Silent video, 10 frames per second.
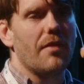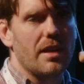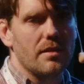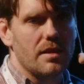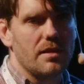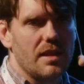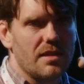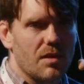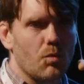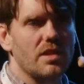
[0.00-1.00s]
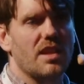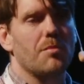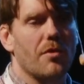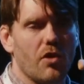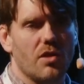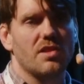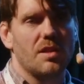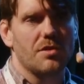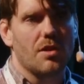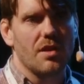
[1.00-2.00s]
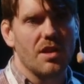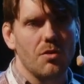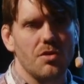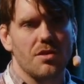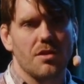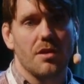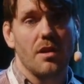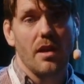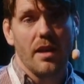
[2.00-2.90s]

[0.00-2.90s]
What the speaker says: entities and what type of concepts are the user